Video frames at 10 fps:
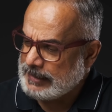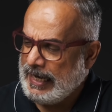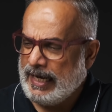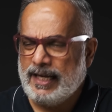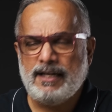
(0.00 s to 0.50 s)

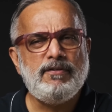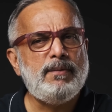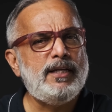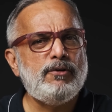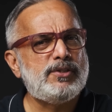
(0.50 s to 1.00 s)
and we've
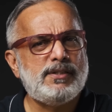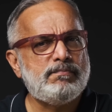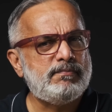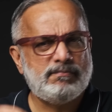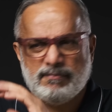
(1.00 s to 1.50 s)
been
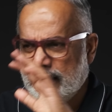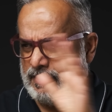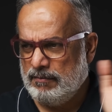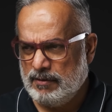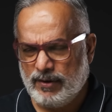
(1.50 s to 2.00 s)
using
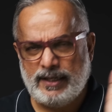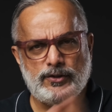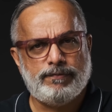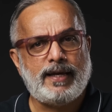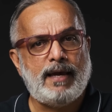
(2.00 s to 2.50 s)
a range
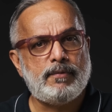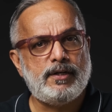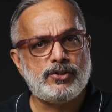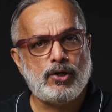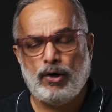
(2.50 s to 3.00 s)
of
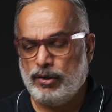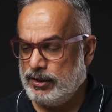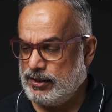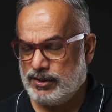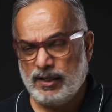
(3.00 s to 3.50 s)
cameras on
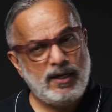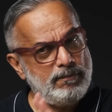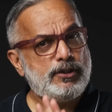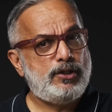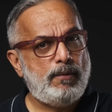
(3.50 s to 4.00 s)
this,
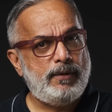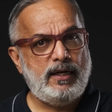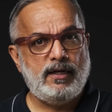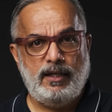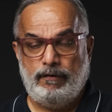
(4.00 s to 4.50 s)

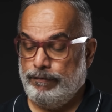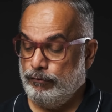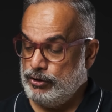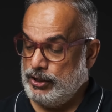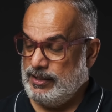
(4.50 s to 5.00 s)
predominantly
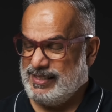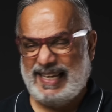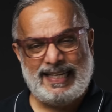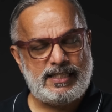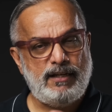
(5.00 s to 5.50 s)
Fuji's
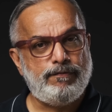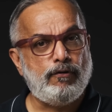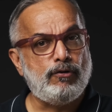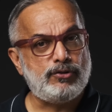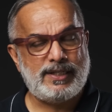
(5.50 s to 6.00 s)

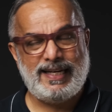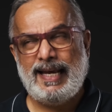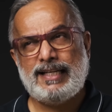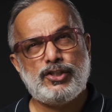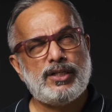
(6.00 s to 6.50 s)
X-T4s and
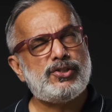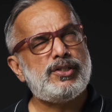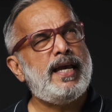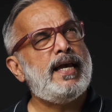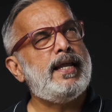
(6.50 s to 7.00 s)

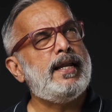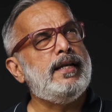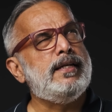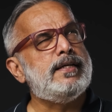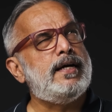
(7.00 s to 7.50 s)
X-10
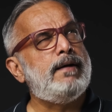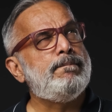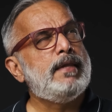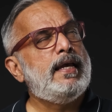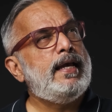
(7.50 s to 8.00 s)
and
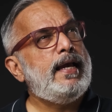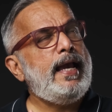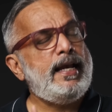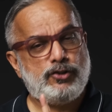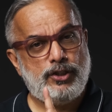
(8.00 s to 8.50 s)

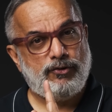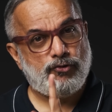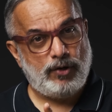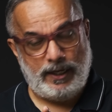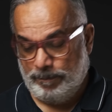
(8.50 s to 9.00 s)

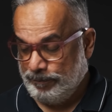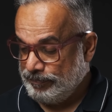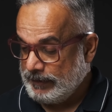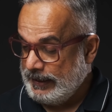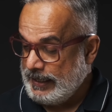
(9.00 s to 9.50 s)
X-T3.
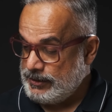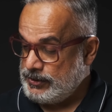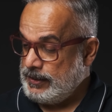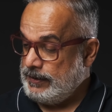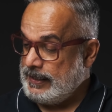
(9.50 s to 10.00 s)

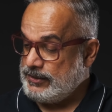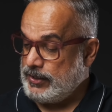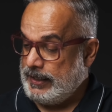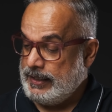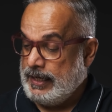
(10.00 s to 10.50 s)
Yes, that's
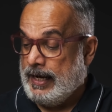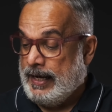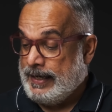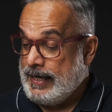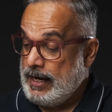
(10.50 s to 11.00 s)
right.
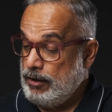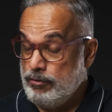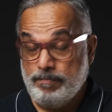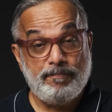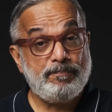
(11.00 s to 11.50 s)
Now,